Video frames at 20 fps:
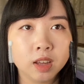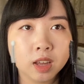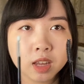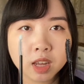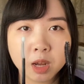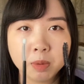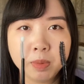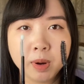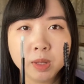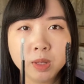
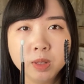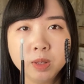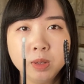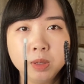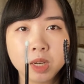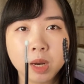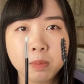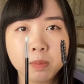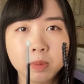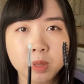Compared to this
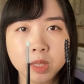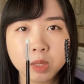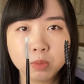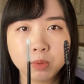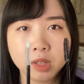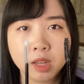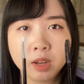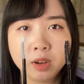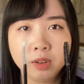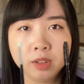Japanese
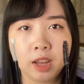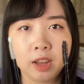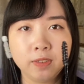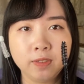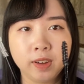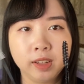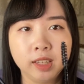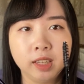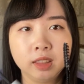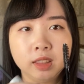one I own, I
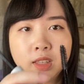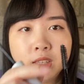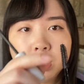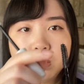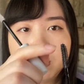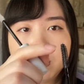found that this